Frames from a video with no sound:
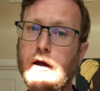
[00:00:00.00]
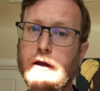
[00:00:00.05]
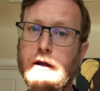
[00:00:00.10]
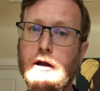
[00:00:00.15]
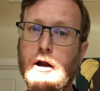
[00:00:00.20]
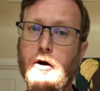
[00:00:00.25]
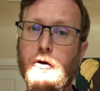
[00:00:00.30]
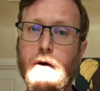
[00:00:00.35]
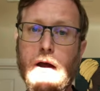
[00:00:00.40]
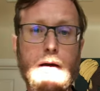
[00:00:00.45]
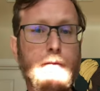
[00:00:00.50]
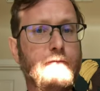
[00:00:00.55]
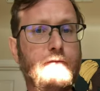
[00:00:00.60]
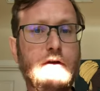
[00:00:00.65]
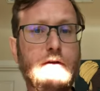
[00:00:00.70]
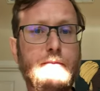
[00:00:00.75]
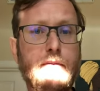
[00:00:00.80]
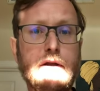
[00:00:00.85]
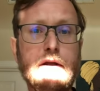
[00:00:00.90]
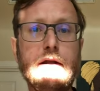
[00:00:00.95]
you know,
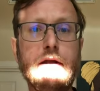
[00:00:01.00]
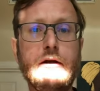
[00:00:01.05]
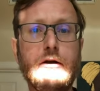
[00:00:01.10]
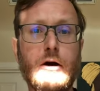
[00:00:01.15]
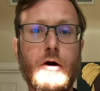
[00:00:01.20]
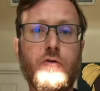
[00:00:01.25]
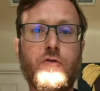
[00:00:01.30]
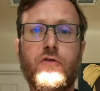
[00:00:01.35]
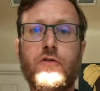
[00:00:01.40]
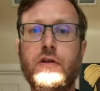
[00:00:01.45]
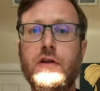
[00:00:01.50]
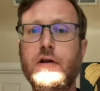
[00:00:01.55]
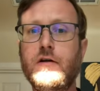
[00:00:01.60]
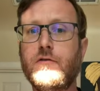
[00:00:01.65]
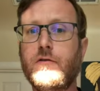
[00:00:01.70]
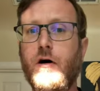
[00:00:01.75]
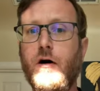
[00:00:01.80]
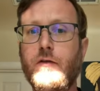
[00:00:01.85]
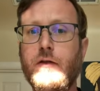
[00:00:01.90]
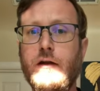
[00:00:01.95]
MVP, Coach of the
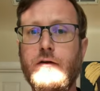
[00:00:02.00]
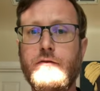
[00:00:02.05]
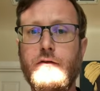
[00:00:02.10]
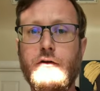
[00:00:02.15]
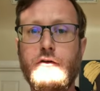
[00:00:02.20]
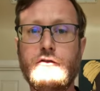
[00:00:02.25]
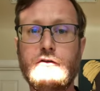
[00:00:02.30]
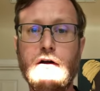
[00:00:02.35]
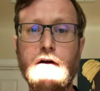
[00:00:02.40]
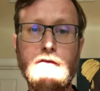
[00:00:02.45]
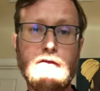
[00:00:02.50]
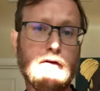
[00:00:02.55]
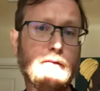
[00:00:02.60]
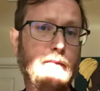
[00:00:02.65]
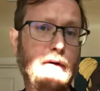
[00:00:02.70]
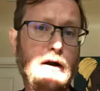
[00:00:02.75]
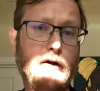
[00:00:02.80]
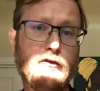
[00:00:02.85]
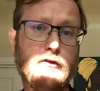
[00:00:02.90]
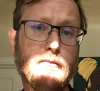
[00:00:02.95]
Year, all that fun stuff.
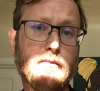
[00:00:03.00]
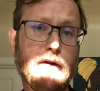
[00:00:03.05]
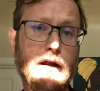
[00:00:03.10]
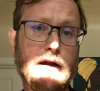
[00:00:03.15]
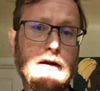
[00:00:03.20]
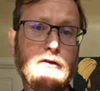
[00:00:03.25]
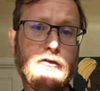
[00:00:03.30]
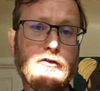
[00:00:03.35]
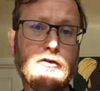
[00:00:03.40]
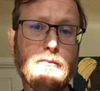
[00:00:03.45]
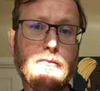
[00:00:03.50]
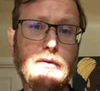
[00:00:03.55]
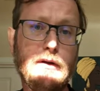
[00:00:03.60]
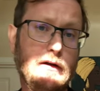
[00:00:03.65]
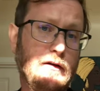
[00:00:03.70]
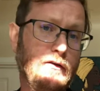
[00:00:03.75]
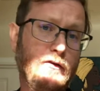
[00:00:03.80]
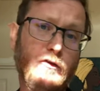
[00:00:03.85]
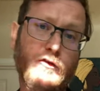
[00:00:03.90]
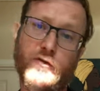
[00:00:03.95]
Compare some players to
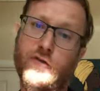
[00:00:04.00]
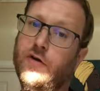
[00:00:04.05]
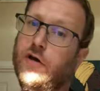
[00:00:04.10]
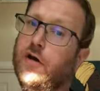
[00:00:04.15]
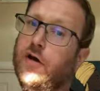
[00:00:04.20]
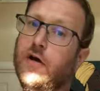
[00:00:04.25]
beers.